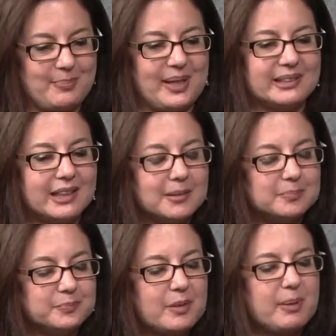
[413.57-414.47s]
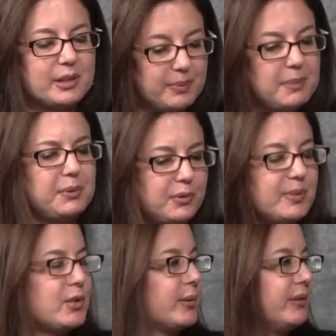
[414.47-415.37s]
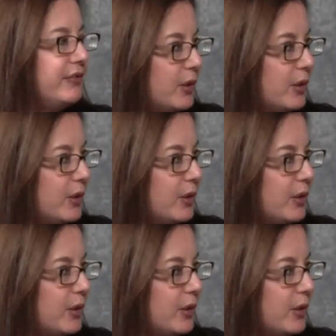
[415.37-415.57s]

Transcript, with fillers: But um, but the people who've been sort of